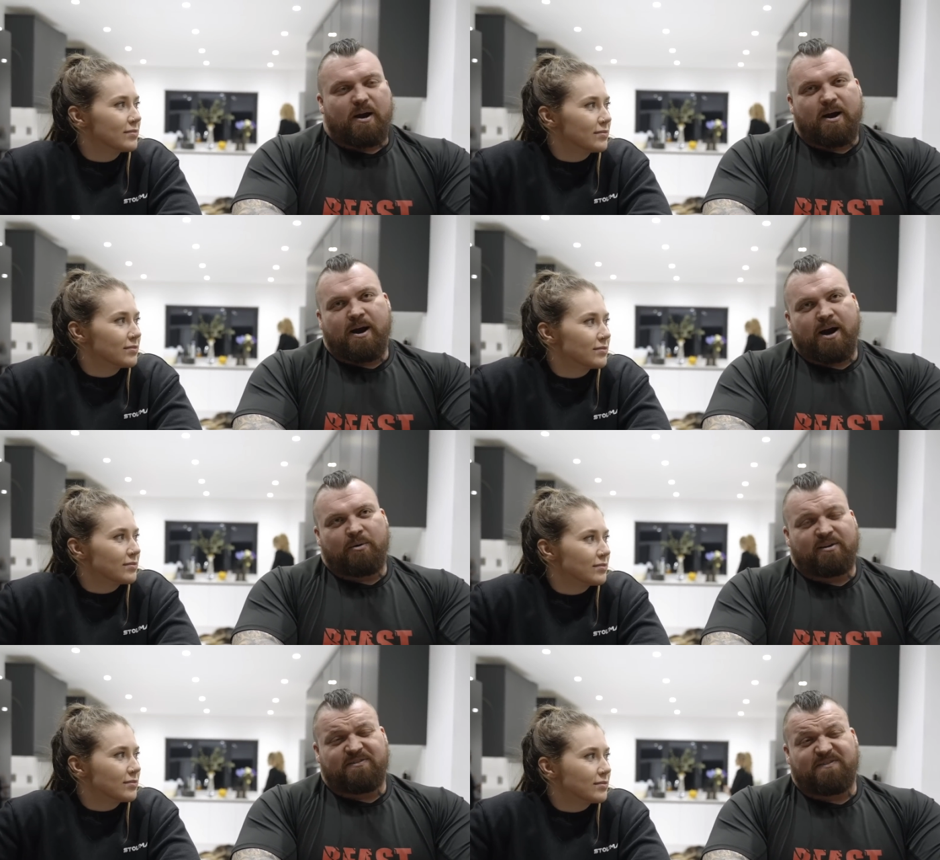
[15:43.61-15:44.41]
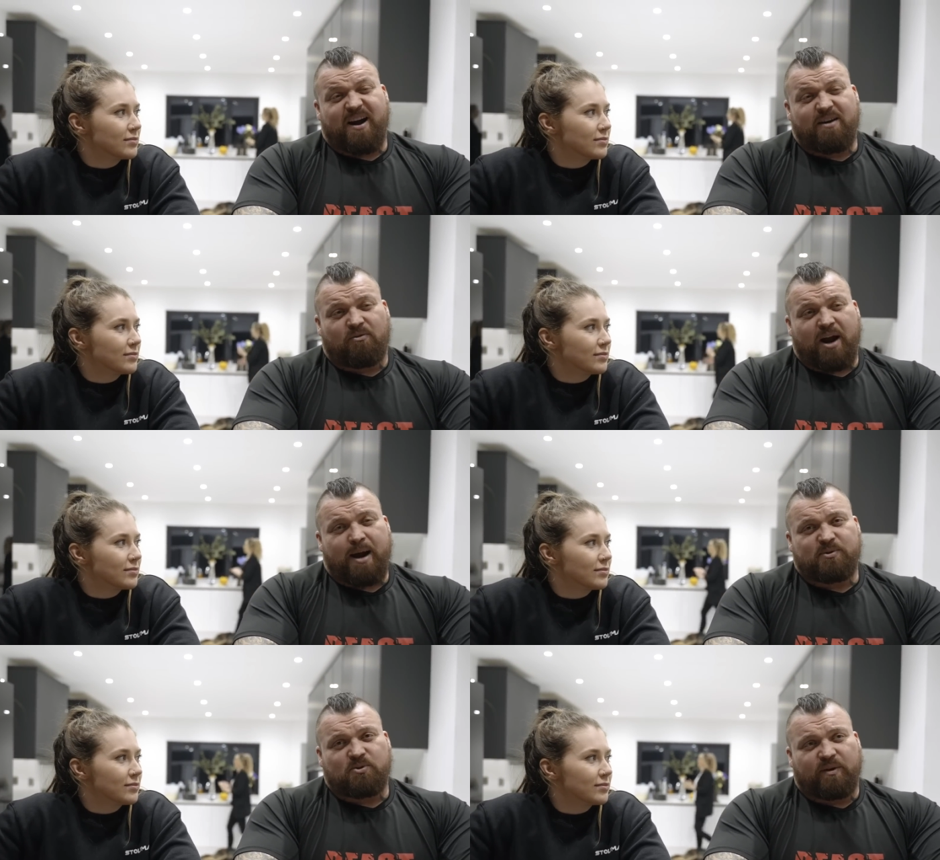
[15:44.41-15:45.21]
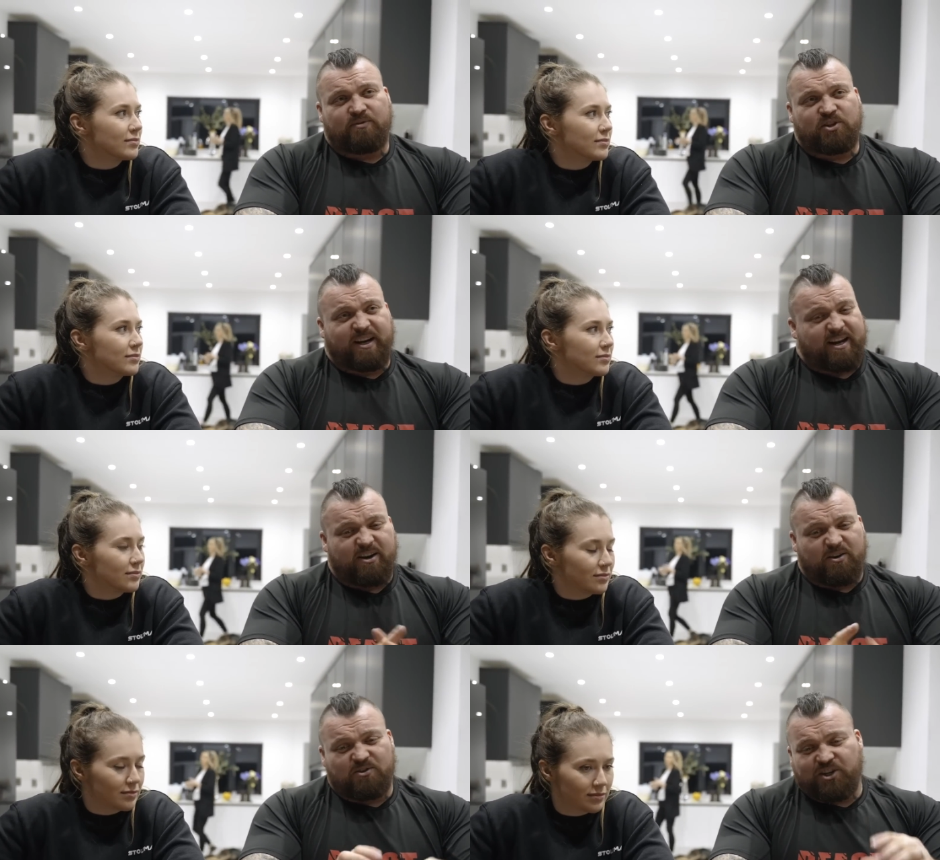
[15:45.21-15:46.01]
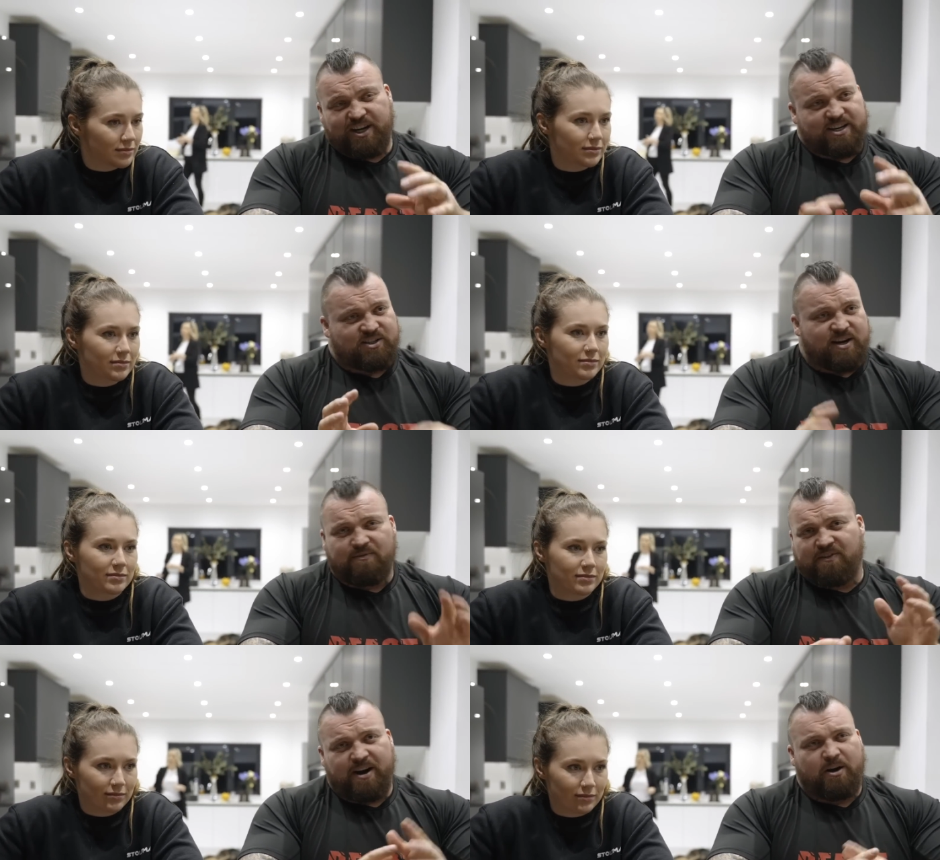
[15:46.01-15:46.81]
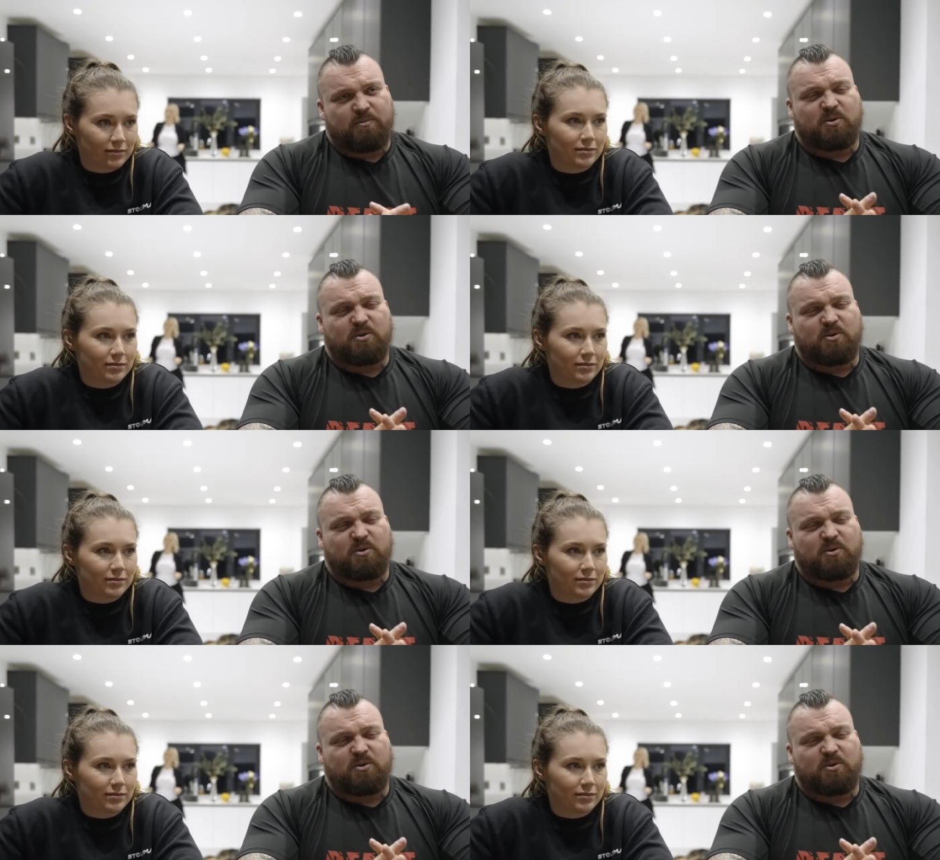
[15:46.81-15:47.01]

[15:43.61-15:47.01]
Speaker 1: Uh, I would have five wraps with chicken and cheese and everything in them.